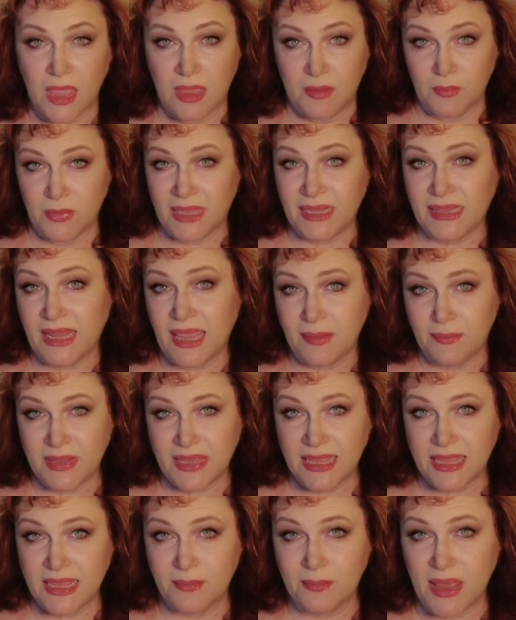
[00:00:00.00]
But let
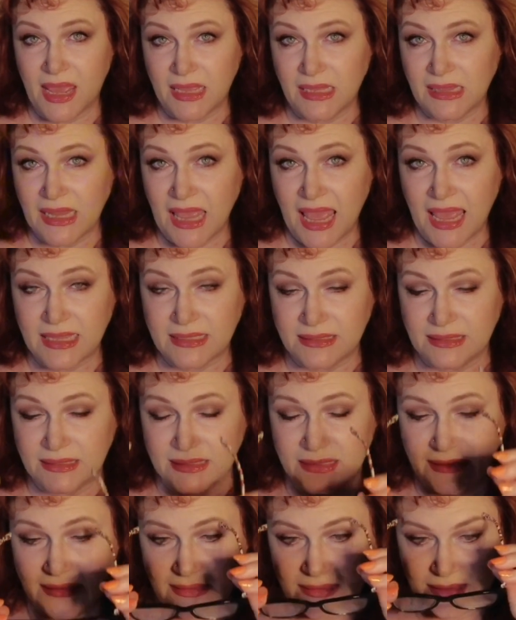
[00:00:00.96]
me get my
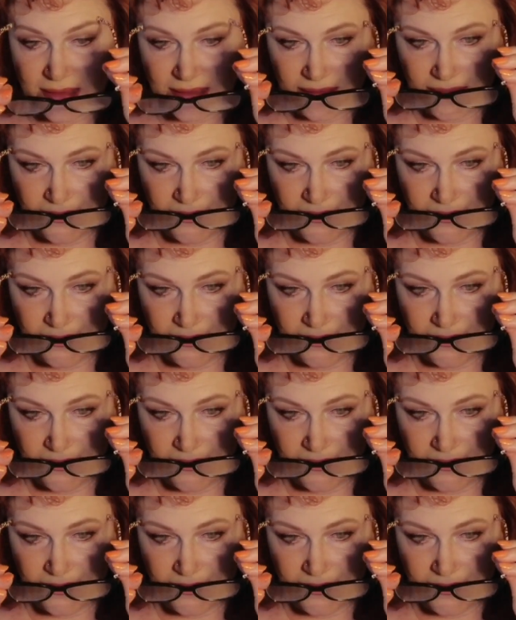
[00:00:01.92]
glasses.